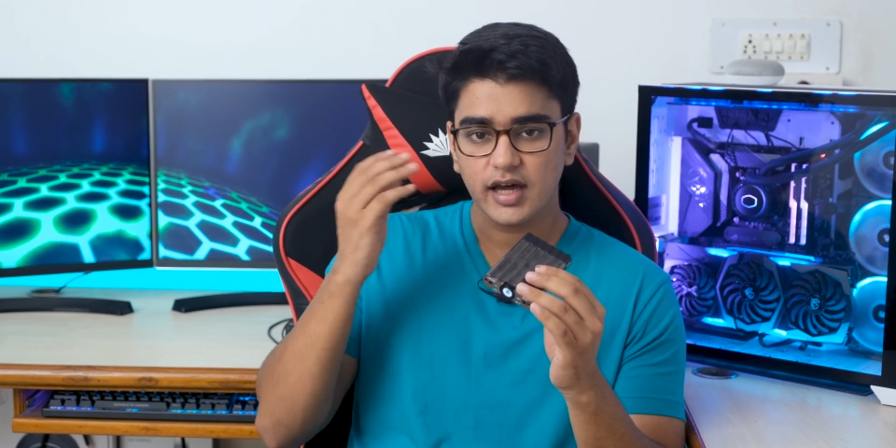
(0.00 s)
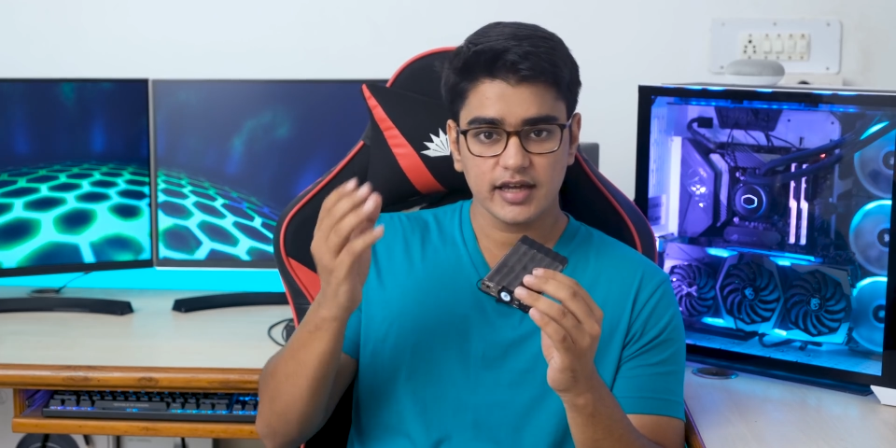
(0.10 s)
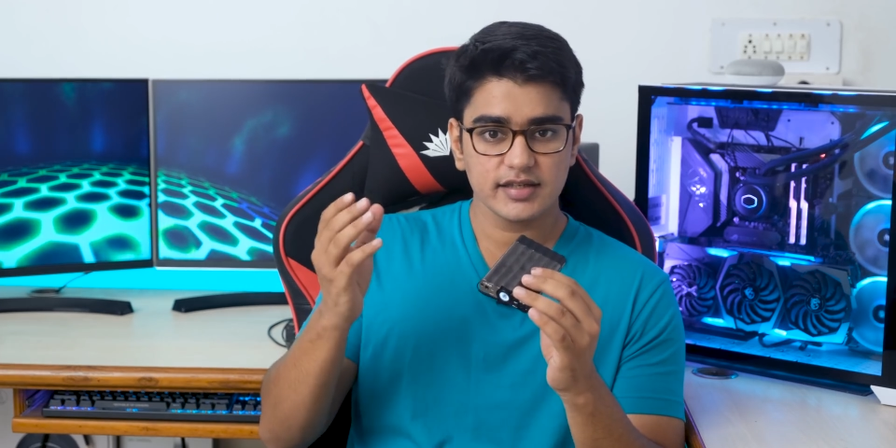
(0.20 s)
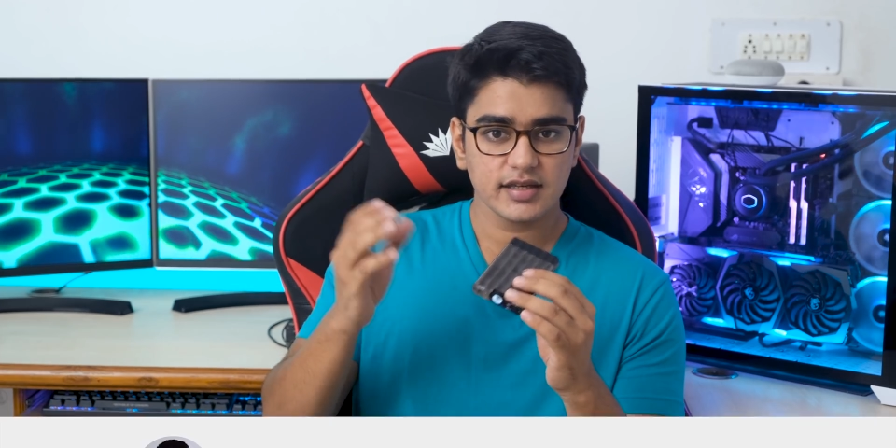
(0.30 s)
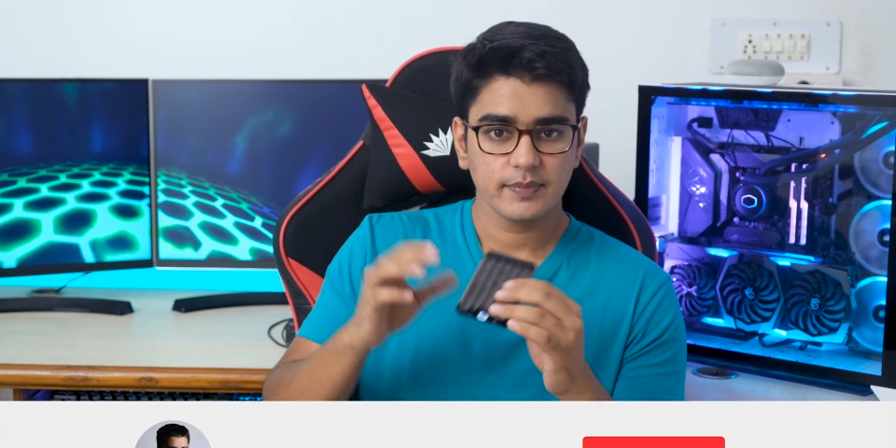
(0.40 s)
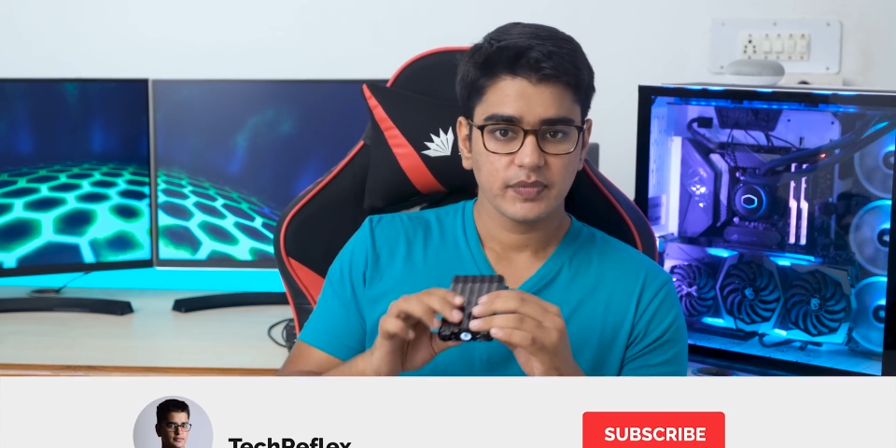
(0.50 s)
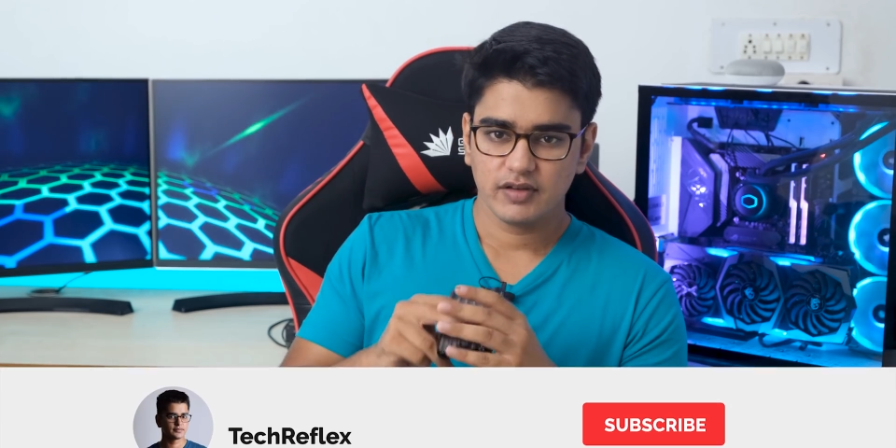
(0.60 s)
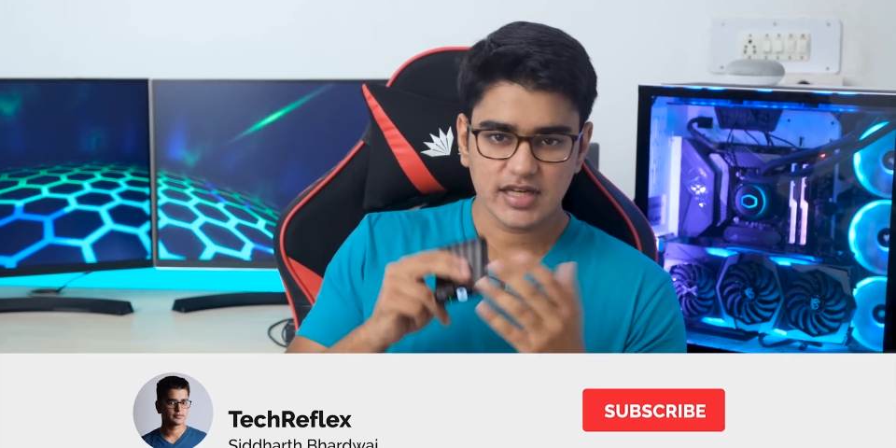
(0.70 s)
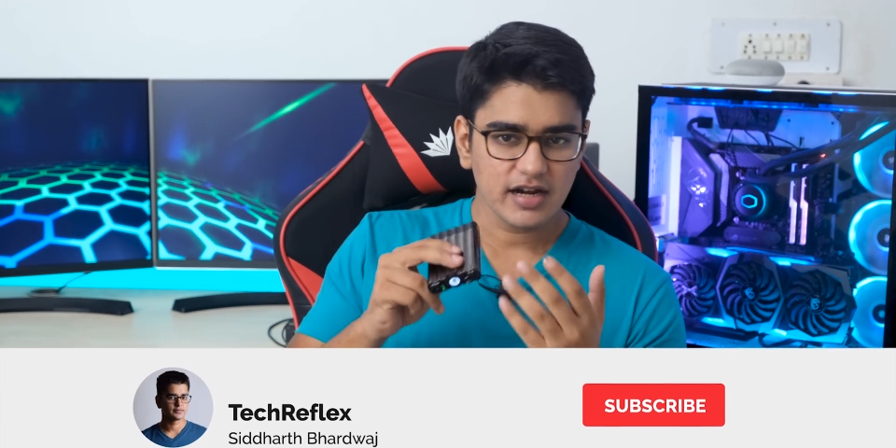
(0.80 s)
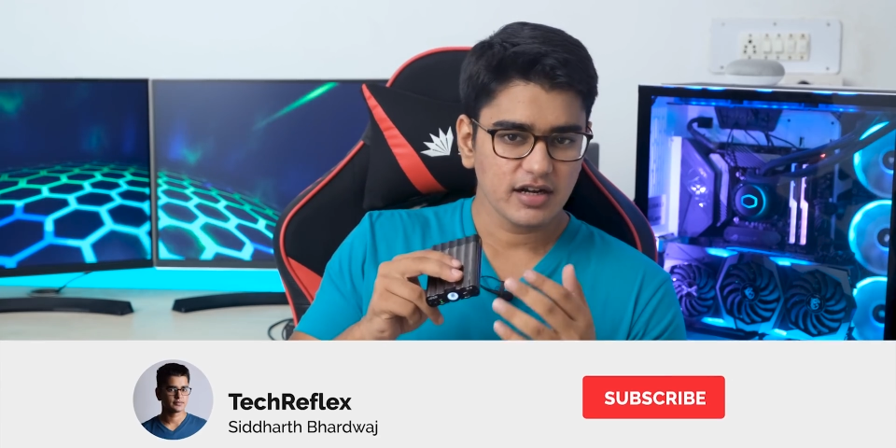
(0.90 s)
highs,
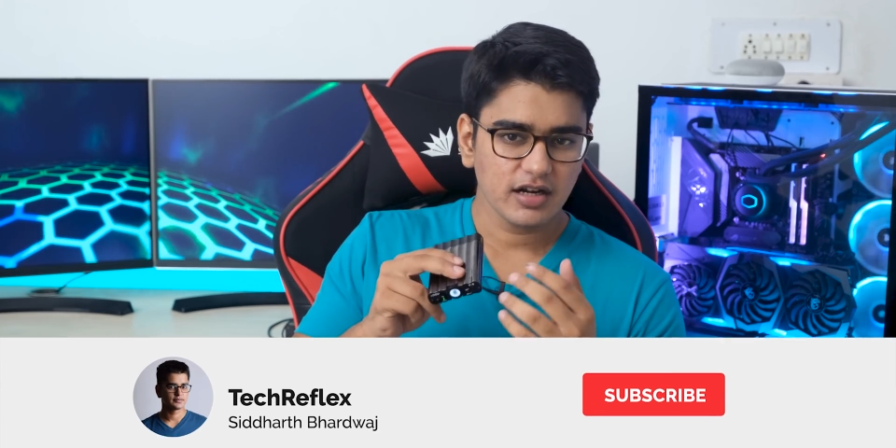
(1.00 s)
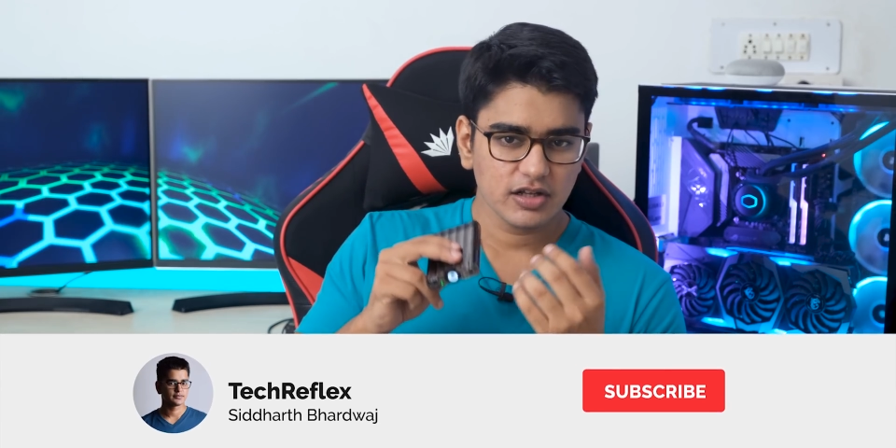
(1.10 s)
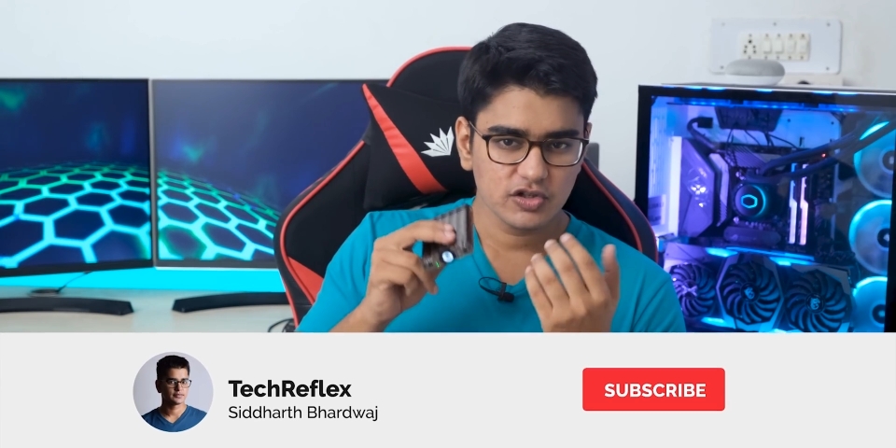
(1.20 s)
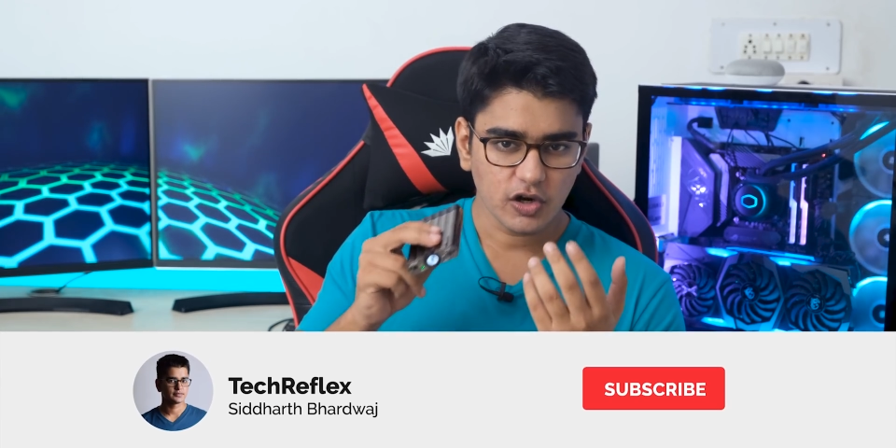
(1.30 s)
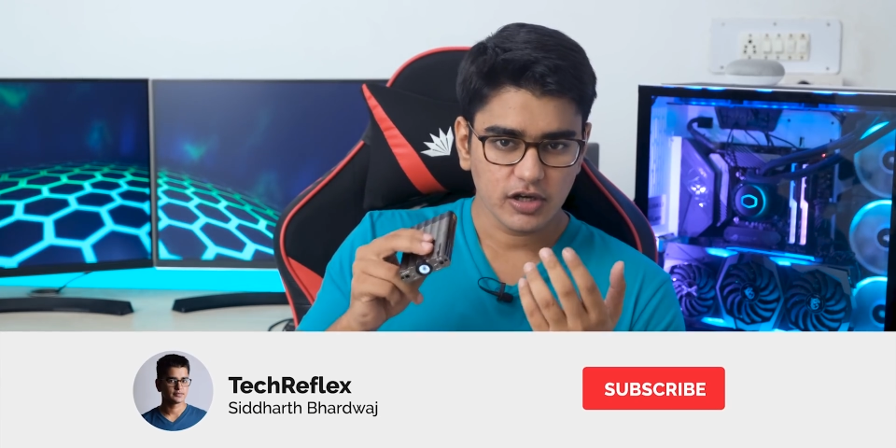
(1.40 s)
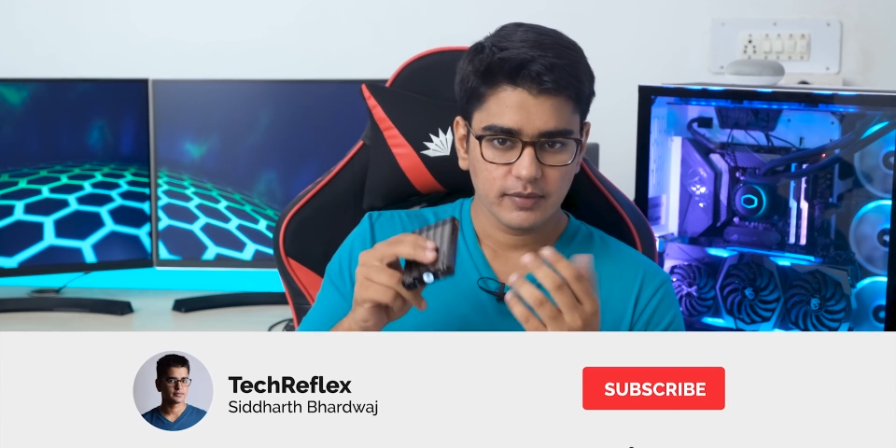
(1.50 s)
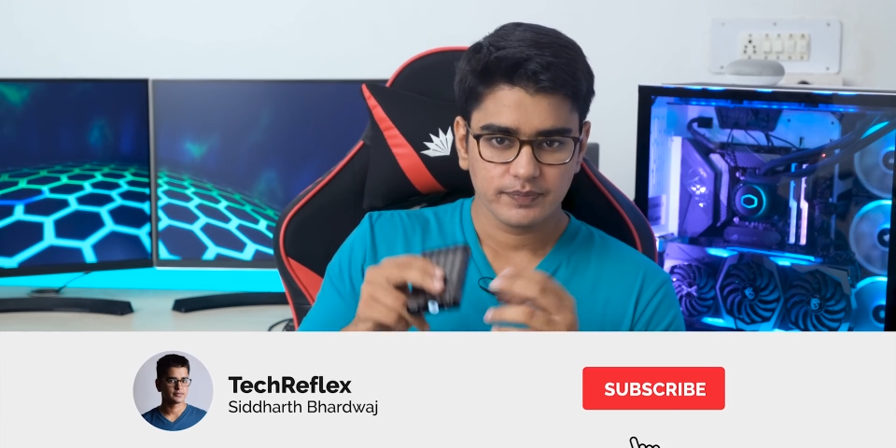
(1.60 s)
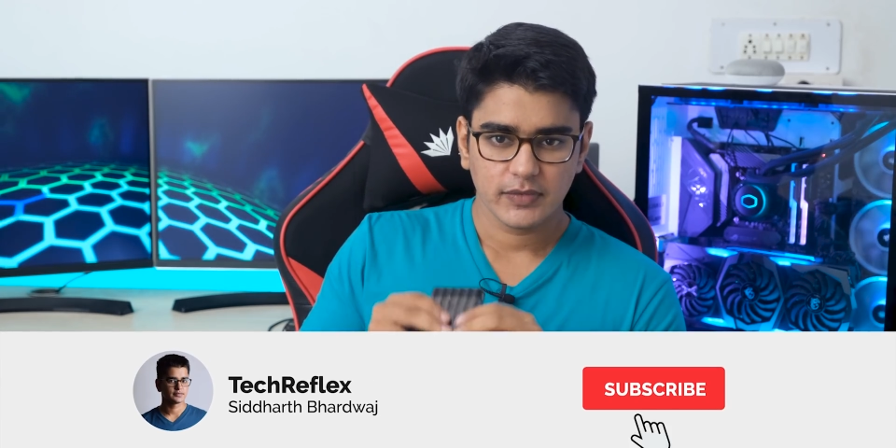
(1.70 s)
which I didn't enjoy,